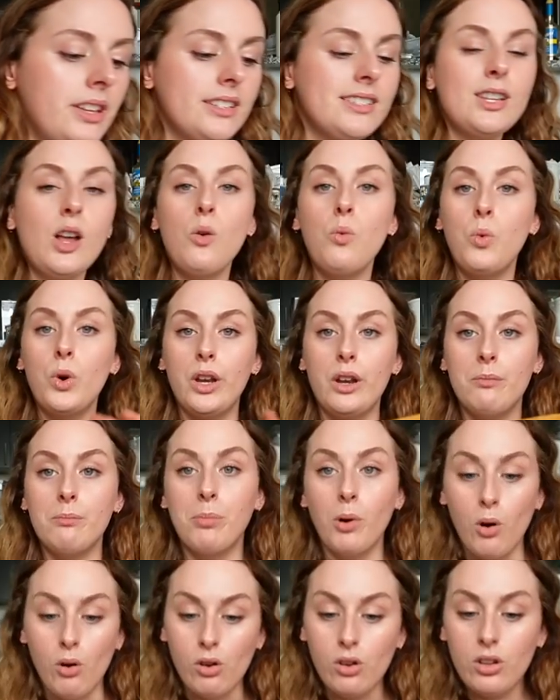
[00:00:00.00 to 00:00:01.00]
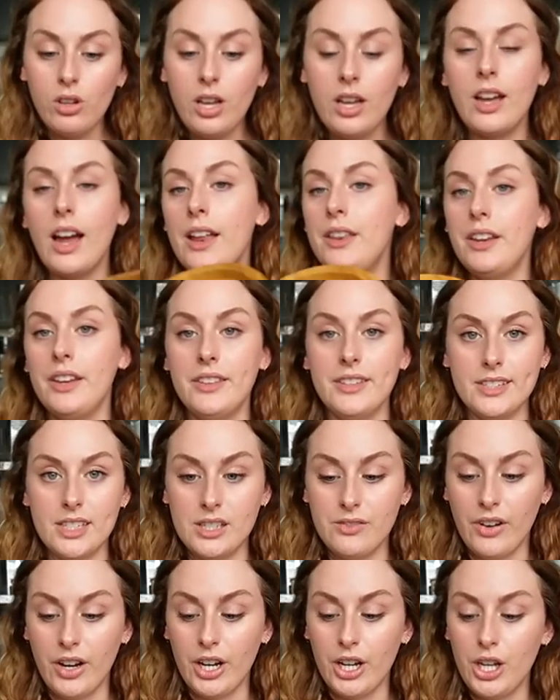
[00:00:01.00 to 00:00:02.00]
this wooden bowl. I think this
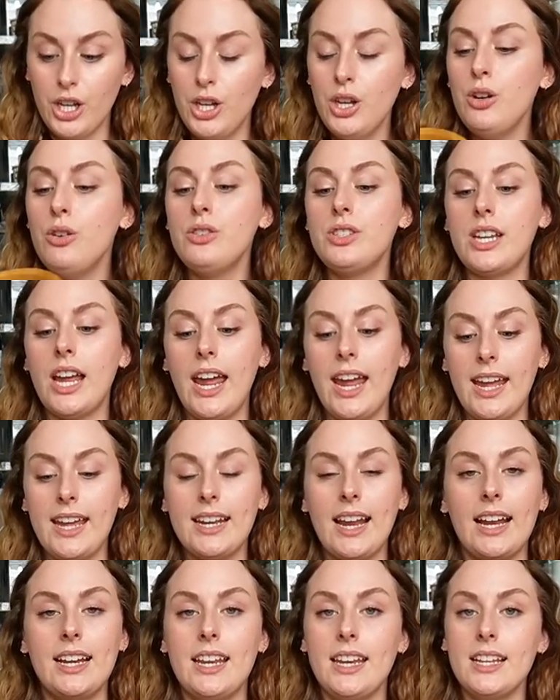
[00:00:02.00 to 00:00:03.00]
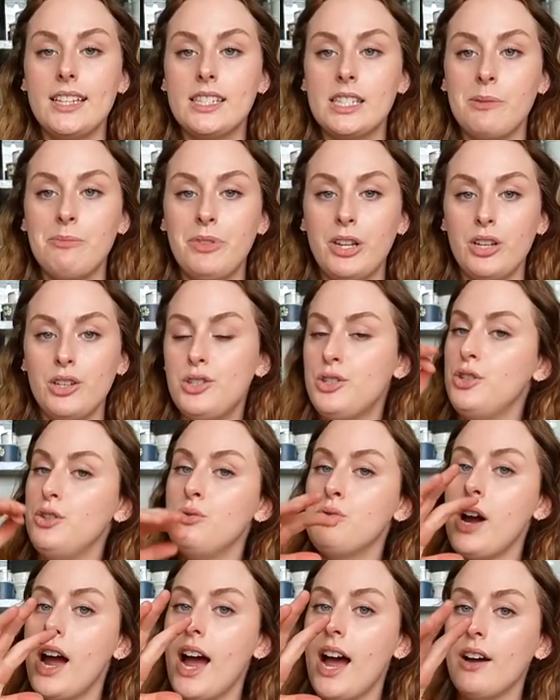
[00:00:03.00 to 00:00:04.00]
is very cute, and I needed something
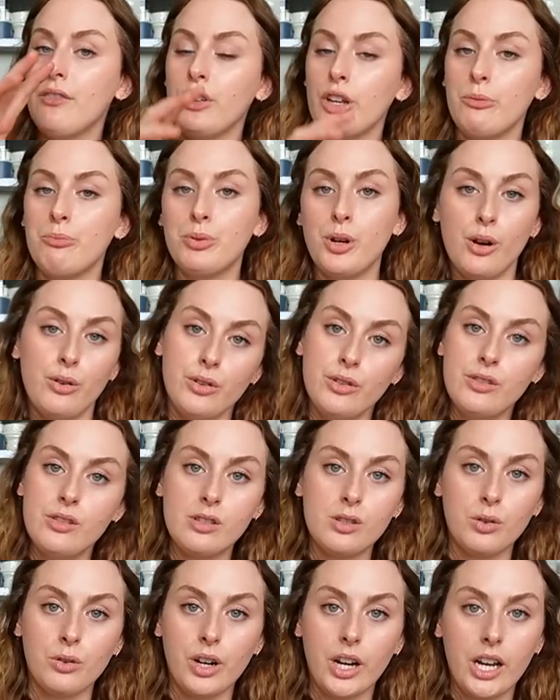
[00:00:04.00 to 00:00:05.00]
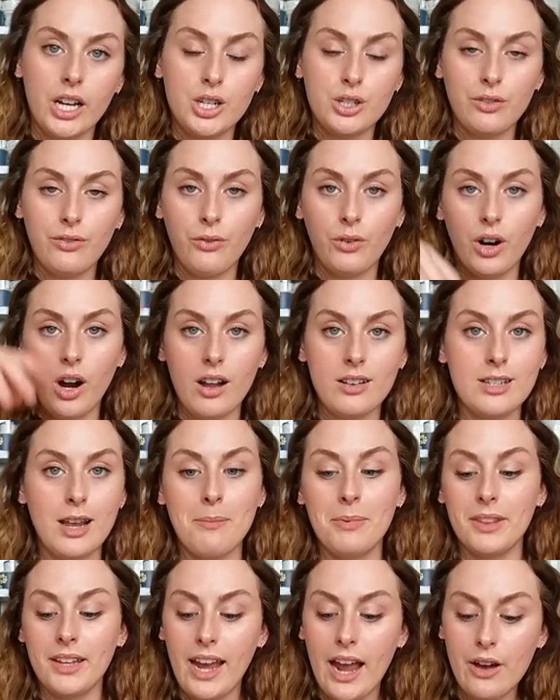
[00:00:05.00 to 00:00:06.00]
to have like produce storage for on top
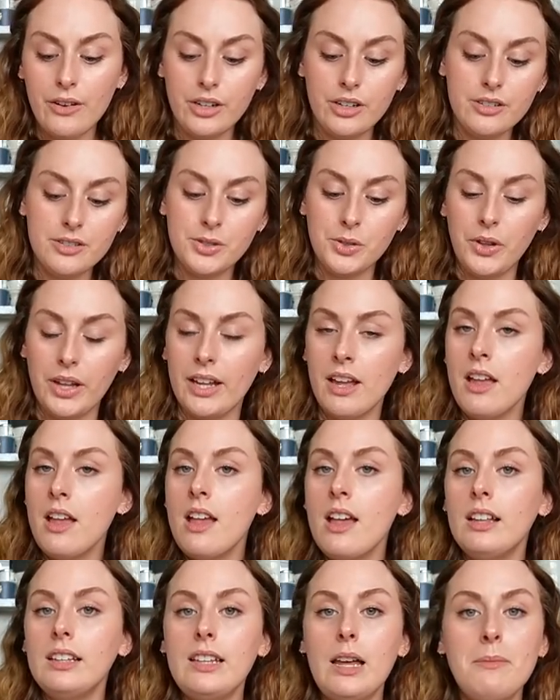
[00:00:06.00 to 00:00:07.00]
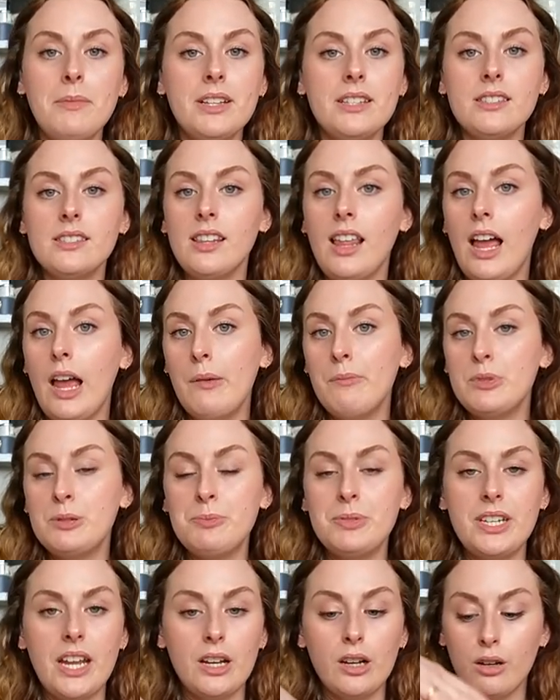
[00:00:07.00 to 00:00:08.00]
of the counter. So like lemons, limes,
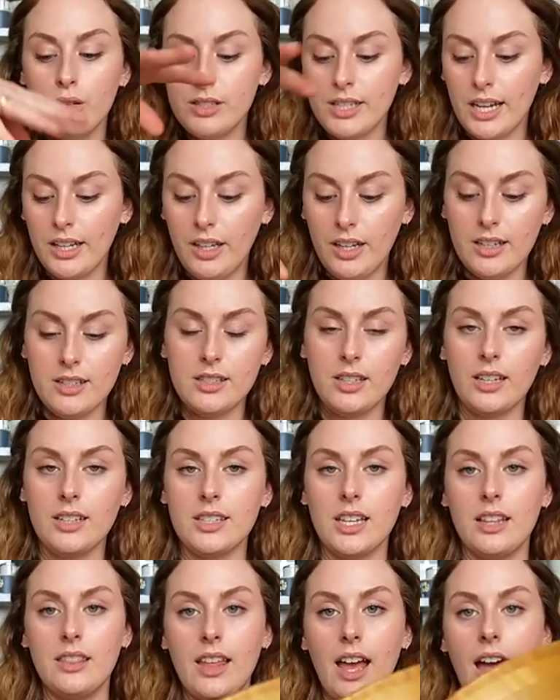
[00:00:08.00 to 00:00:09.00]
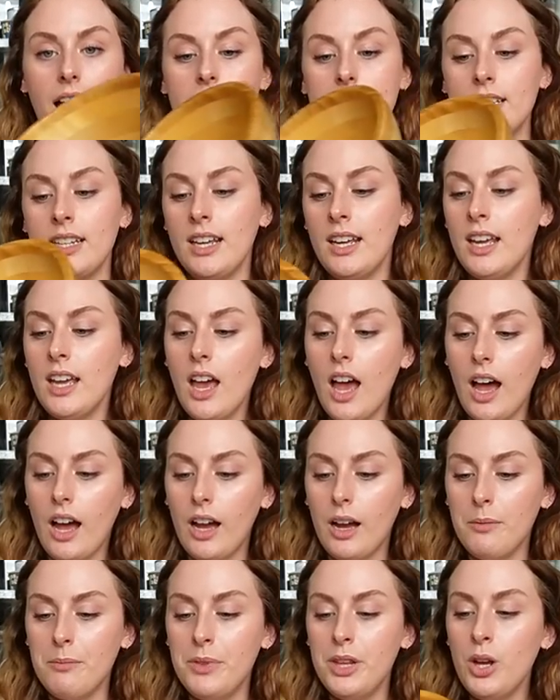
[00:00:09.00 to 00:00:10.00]
potatoes, onions, things like that.
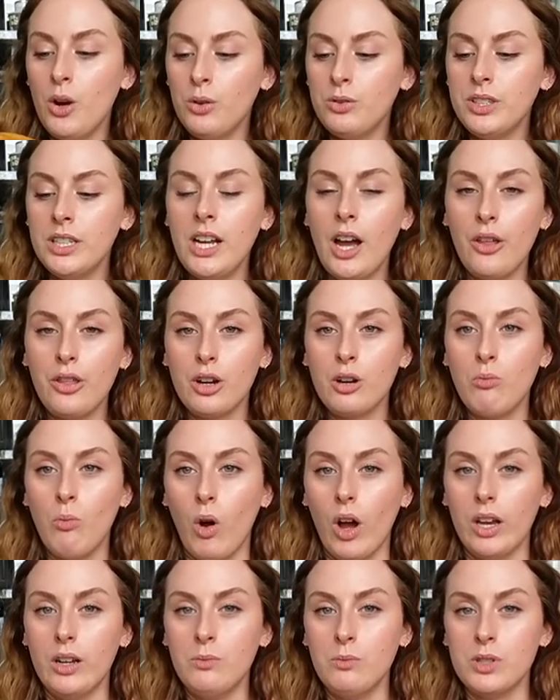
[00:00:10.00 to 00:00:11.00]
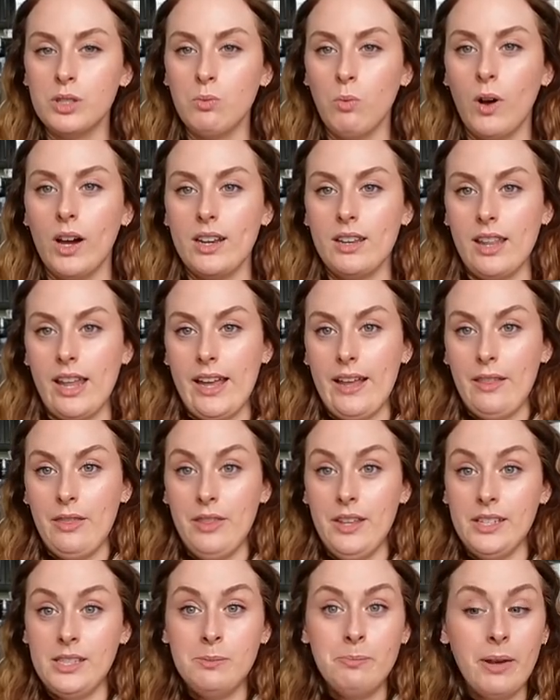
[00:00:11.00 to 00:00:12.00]
The only other one was one like
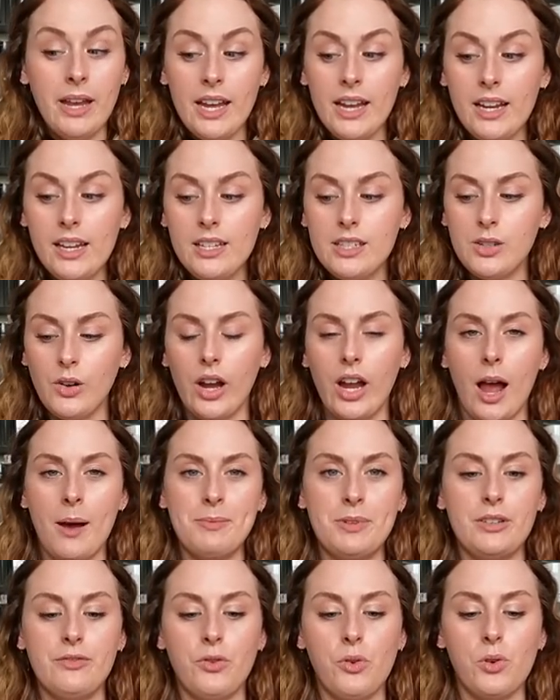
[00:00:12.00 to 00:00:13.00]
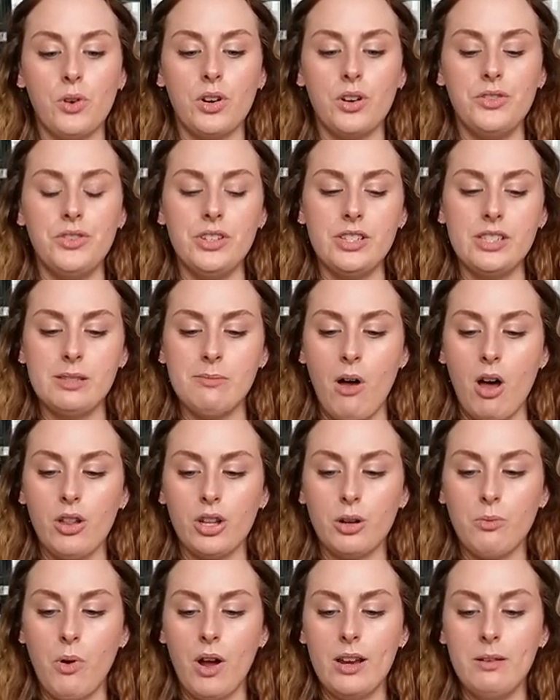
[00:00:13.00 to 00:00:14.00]
this big, so I opted for the
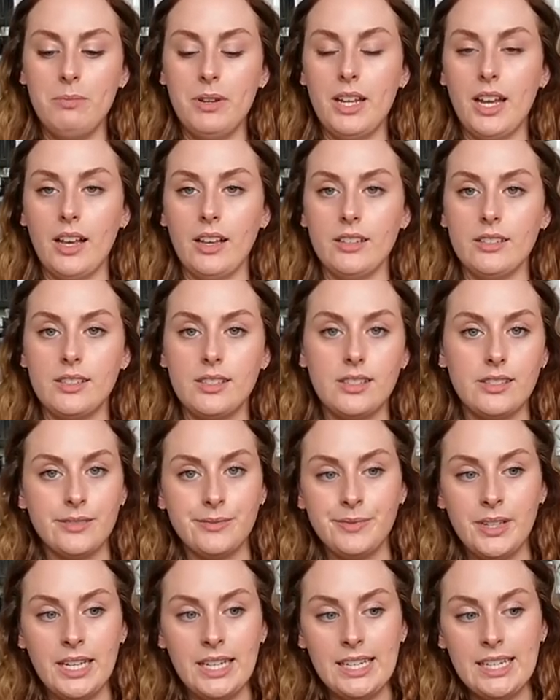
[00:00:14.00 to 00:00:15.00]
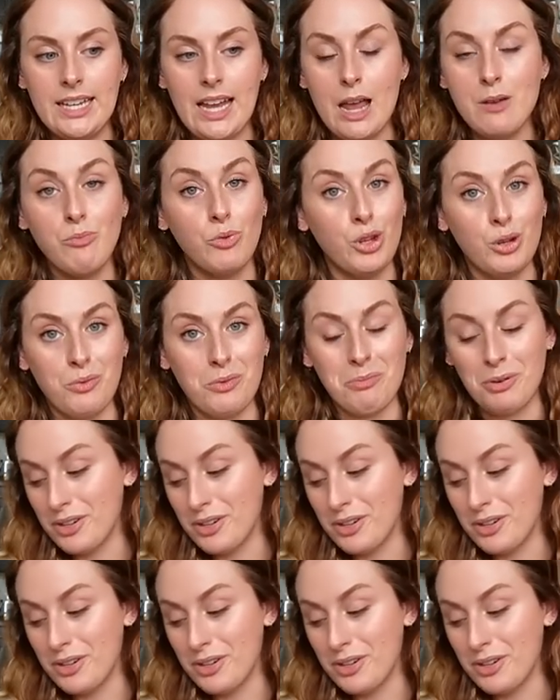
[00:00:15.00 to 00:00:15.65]
smaller one because I'm only one